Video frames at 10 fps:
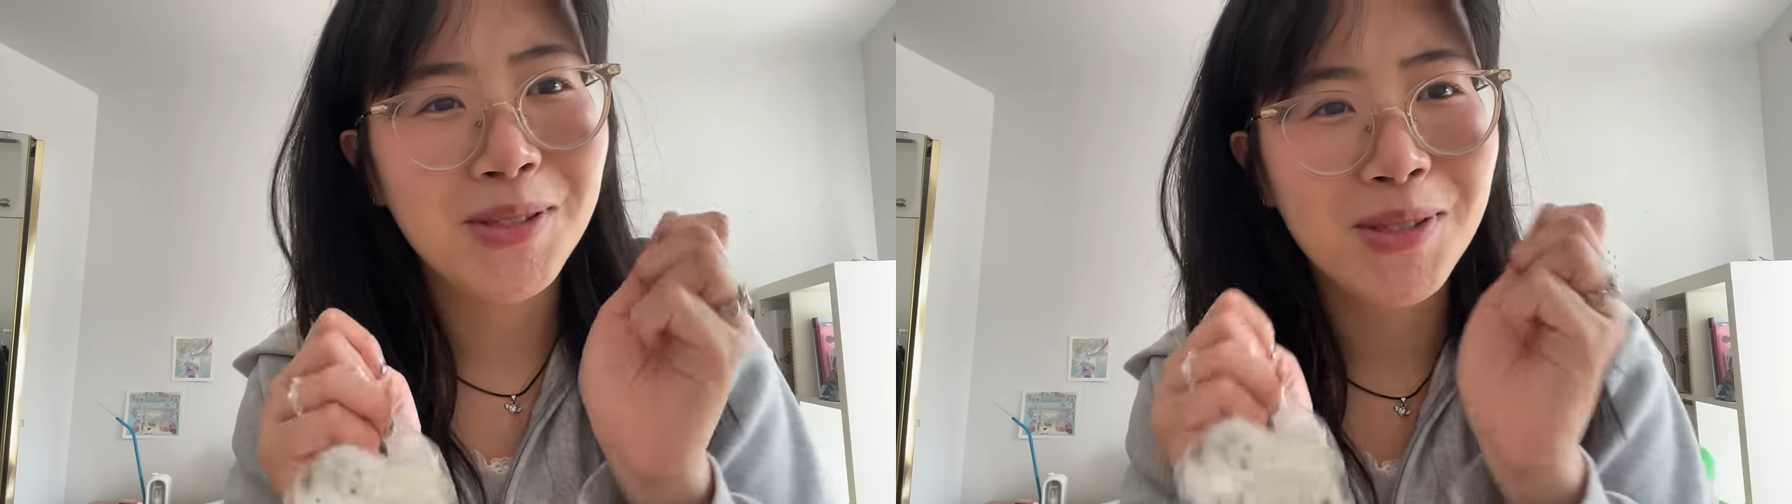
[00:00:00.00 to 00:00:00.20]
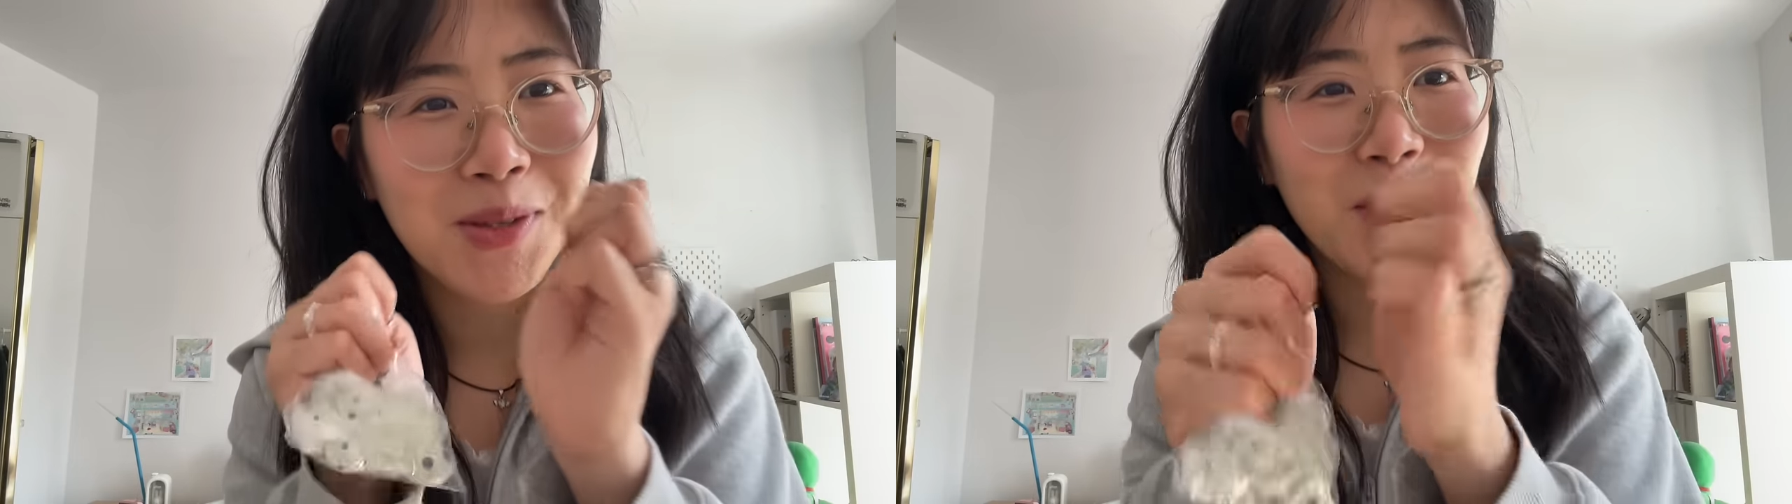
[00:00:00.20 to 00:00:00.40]

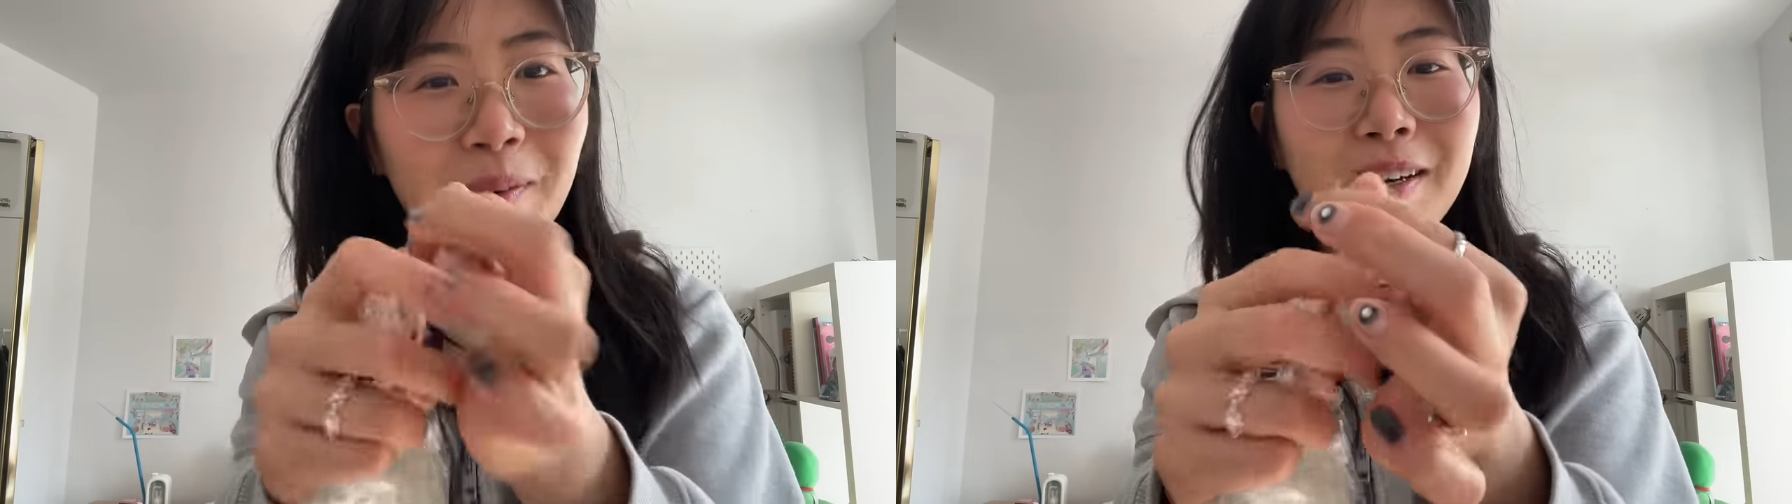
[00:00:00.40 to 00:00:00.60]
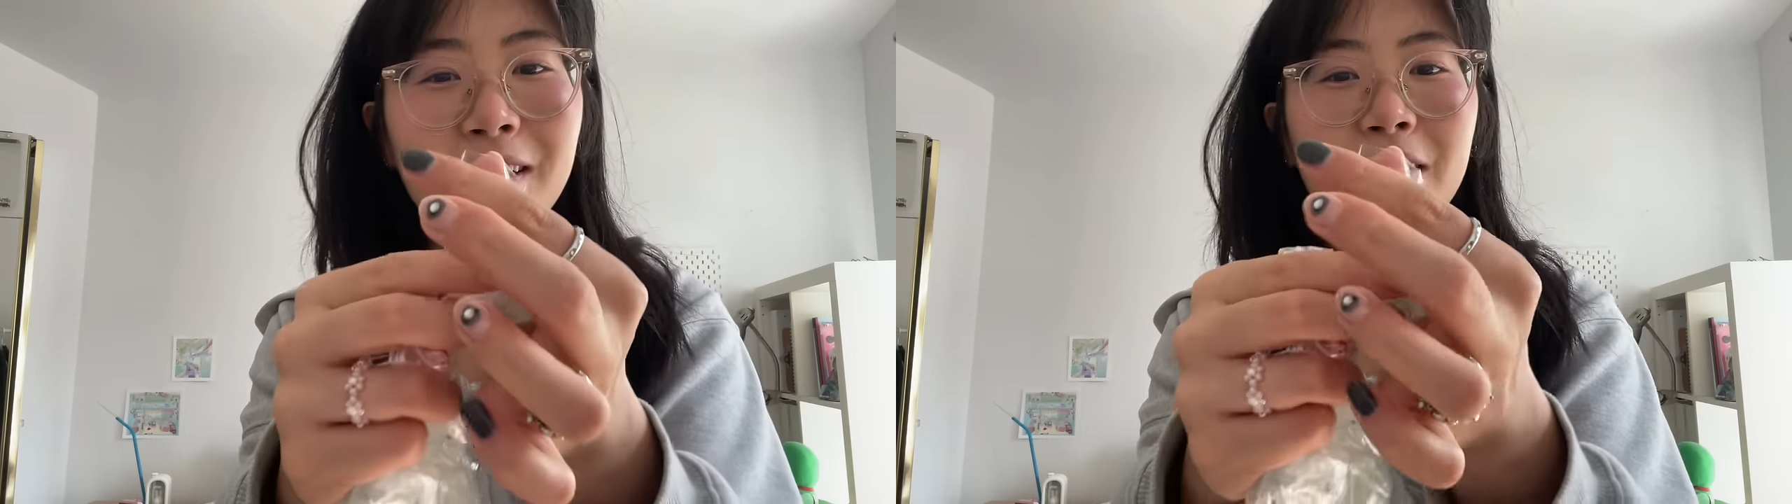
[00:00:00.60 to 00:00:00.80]

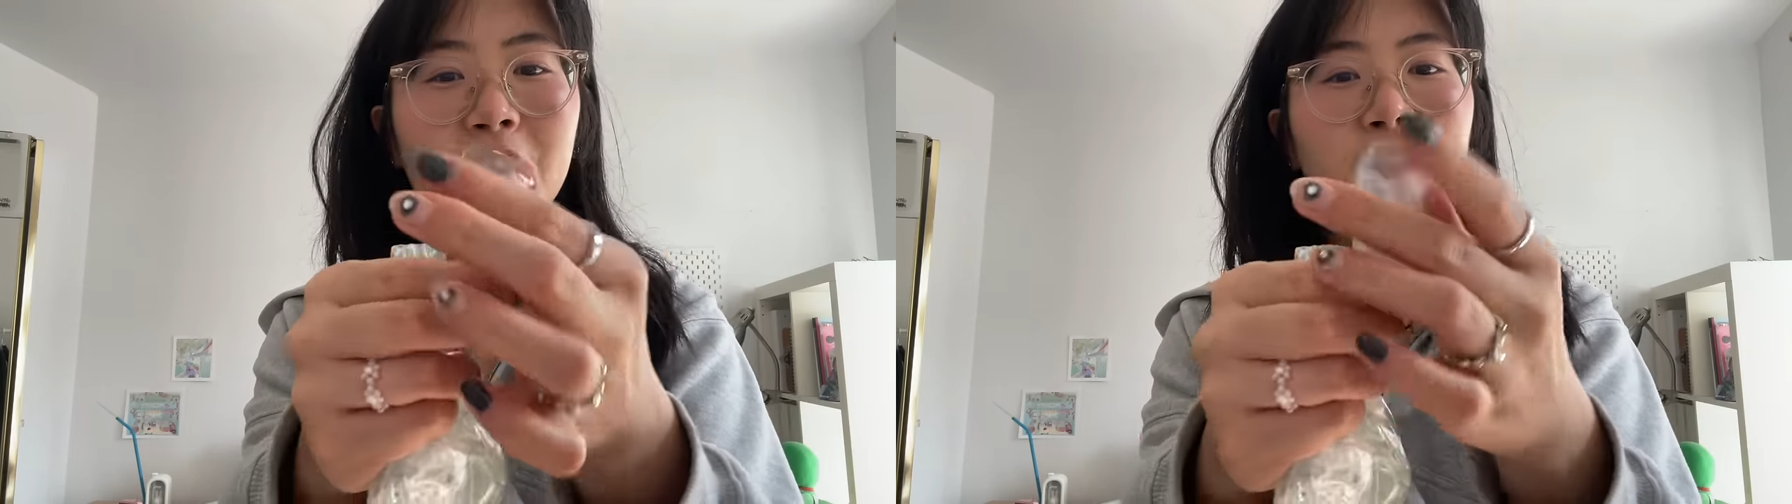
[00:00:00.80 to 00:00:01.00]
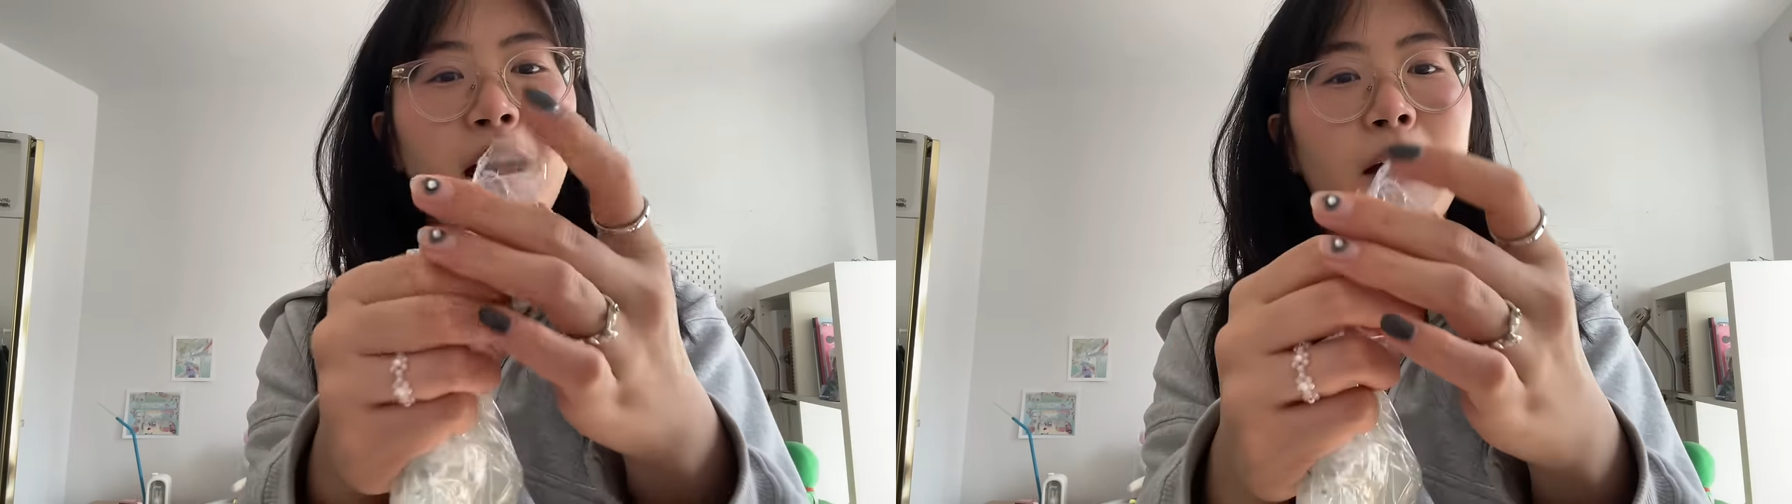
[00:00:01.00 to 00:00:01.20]
super cute.